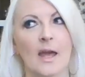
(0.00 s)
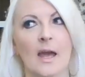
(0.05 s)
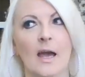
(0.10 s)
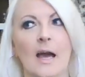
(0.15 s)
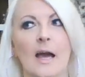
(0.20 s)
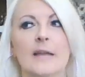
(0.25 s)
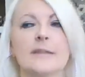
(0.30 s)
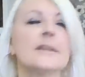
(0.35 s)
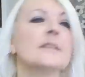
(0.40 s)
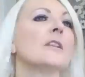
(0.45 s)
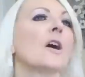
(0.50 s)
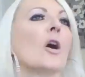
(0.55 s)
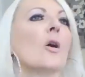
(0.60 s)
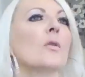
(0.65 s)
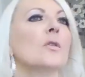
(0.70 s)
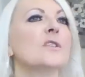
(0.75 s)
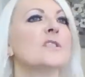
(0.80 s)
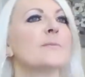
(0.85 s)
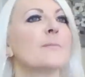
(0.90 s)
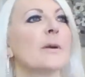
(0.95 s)
And then the
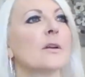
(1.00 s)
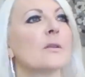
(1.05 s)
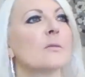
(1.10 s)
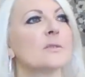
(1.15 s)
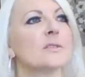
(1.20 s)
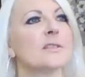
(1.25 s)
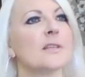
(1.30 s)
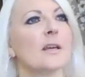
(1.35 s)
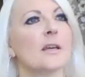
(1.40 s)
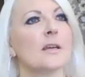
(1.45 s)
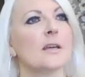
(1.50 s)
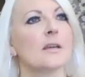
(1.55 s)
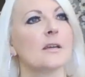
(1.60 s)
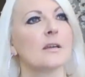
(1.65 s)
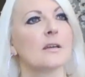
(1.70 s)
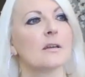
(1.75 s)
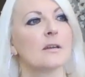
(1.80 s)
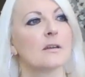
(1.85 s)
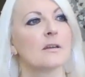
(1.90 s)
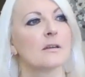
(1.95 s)
Holy Spirit would say,
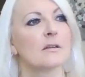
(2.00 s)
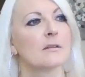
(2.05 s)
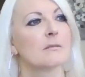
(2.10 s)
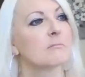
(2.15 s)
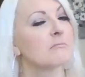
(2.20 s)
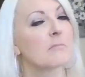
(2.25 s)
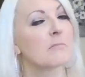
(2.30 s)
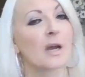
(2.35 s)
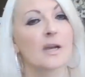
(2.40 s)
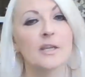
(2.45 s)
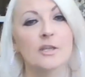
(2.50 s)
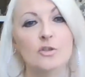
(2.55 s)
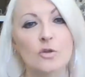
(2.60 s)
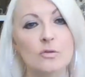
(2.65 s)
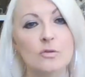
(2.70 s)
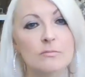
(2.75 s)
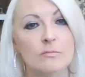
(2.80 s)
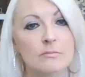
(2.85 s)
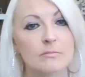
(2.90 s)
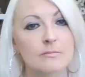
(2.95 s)
are you
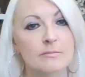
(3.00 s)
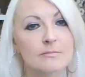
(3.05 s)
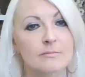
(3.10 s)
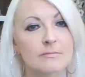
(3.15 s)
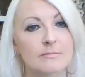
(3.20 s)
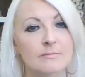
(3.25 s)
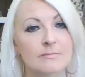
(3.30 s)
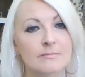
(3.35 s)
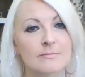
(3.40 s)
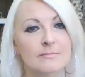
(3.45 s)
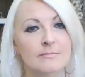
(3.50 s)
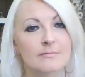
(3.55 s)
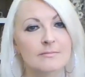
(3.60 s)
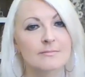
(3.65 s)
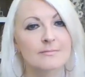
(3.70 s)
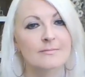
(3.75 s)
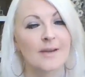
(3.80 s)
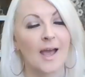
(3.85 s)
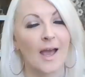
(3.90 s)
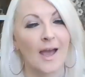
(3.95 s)
done?
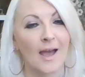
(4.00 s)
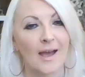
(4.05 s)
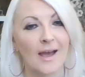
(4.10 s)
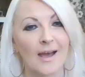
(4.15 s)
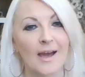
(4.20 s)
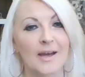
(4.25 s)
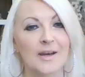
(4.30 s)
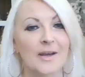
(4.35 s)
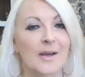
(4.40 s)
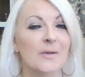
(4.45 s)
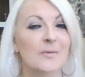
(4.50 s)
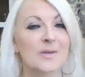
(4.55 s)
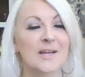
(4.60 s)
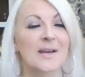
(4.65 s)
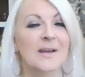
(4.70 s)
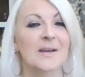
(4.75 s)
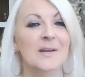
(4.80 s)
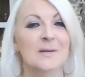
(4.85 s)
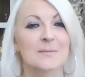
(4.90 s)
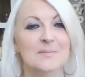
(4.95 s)
And I would
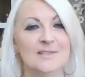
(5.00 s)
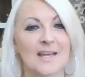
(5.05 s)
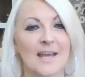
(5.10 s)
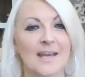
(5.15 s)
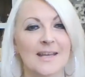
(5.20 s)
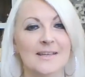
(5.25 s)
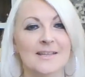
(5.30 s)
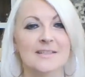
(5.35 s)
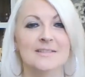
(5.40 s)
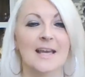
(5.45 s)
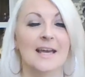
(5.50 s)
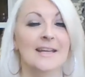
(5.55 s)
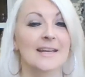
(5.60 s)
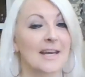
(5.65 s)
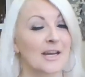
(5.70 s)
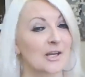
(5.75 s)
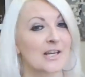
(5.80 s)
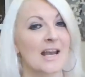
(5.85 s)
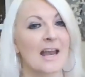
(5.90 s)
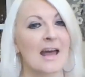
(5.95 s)
hear him saying this and
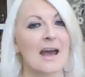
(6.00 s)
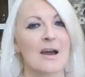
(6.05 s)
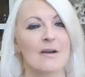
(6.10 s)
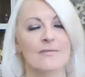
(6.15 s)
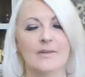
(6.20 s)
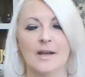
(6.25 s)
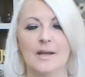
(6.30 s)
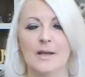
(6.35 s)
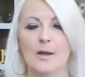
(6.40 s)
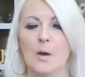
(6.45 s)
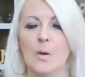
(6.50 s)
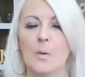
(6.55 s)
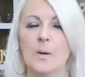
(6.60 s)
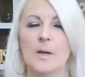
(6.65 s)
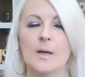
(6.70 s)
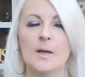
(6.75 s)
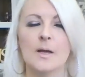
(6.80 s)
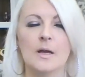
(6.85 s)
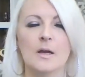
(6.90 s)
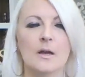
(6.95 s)
then I'd laugh and I'd go,
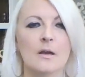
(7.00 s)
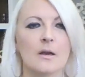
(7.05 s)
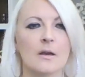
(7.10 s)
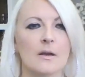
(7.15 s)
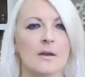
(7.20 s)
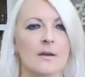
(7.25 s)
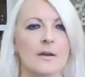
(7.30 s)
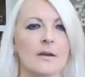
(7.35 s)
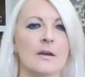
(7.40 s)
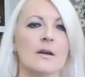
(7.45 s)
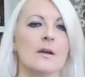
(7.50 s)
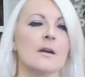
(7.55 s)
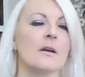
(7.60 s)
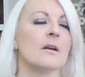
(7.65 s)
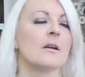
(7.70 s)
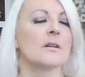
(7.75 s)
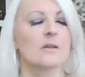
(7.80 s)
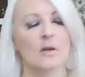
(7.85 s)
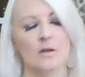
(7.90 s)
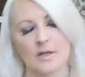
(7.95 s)

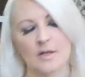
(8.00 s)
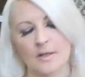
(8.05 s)
Lord,